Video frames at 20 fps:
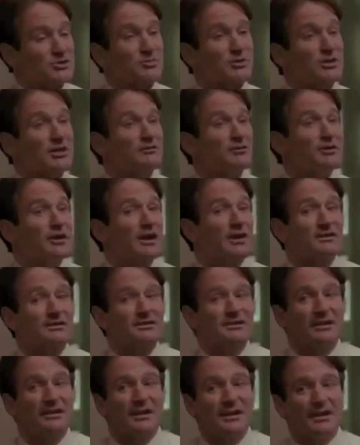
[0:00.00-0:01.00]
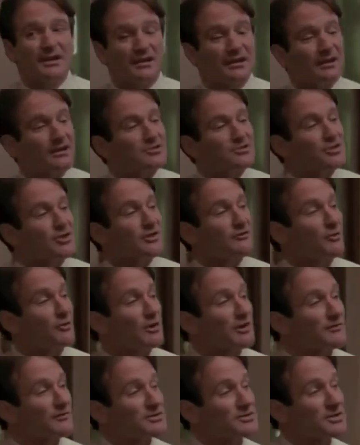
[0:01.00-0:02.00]
Believe it or not, each and every
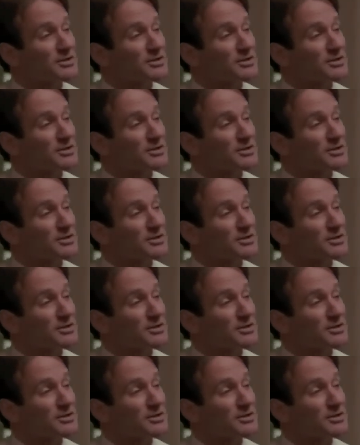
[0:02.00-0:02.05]
one of